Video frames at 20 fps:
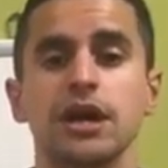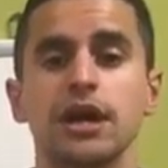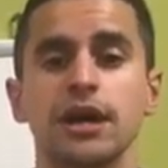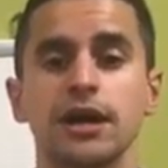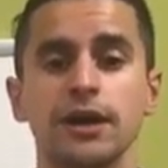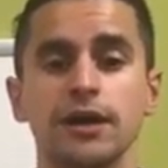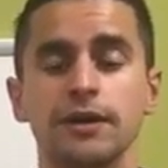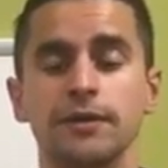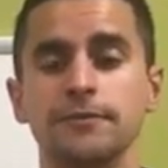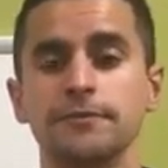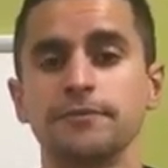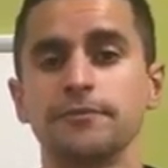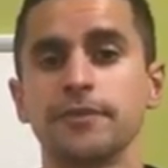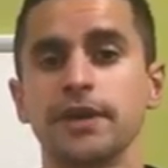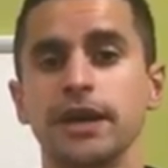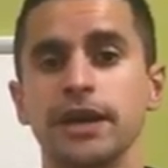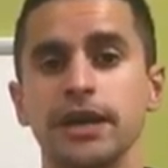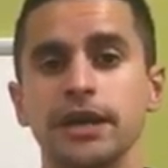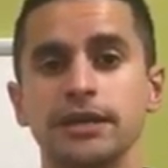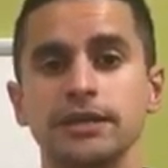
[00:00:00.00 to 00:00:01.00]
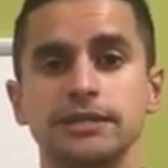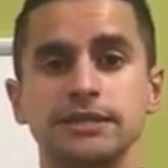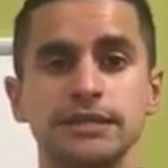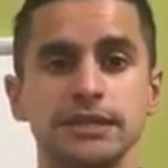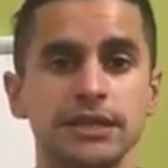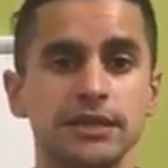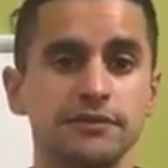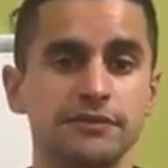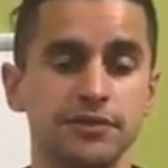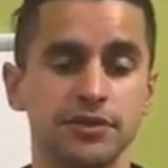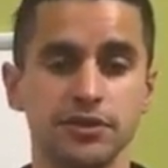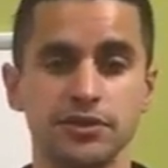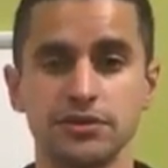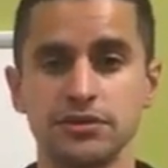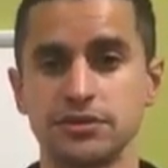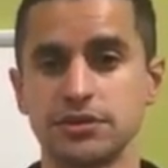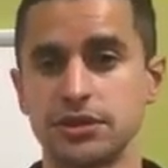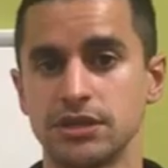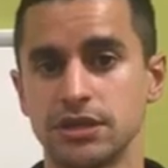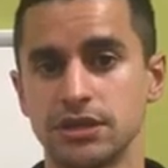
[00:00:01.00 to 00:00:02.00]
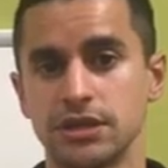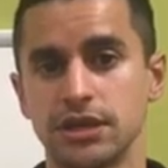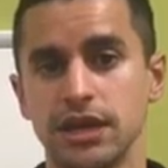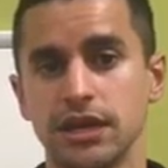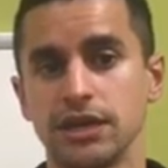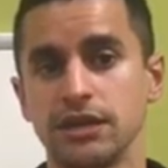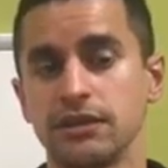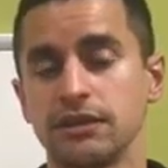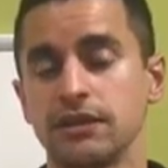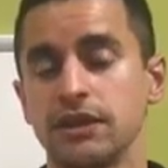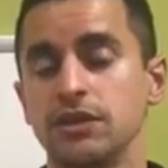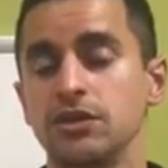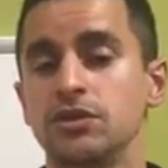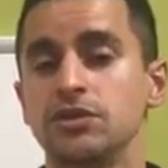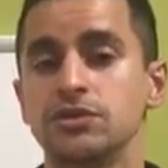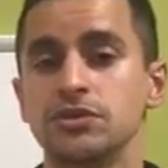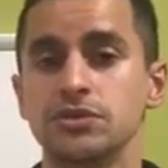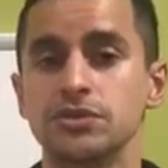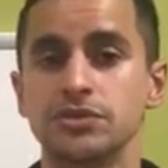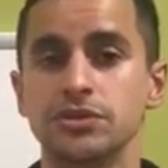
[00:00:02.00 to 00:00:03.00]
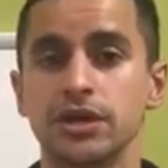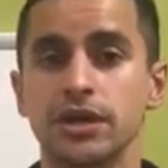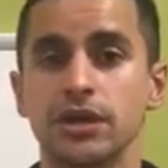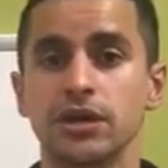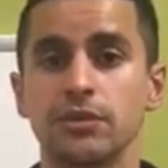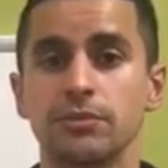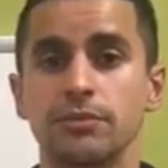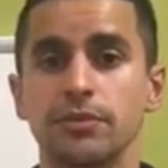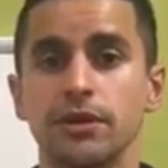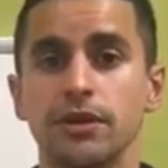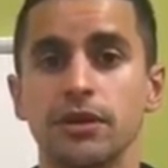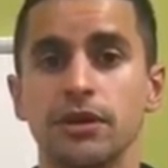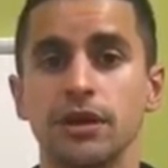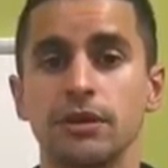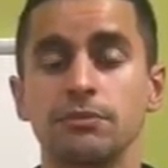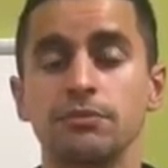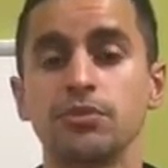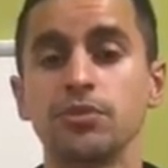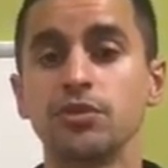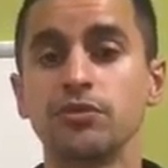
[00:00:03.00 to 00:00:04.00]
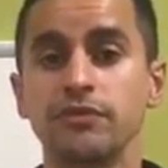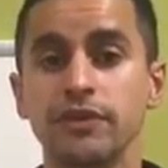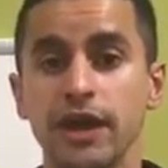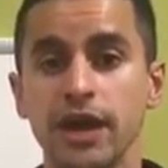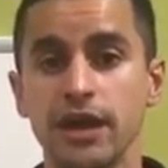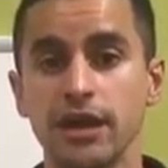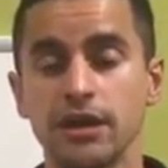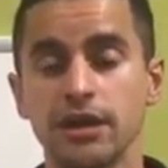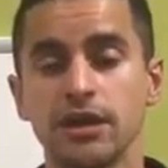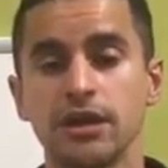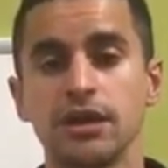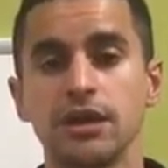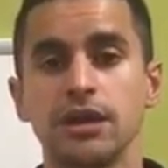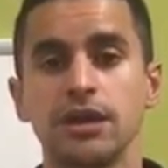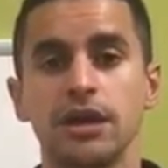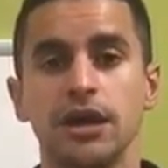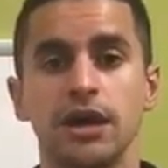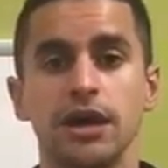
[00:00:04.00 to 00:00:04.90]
and see if there's anything that you can do to help improve that.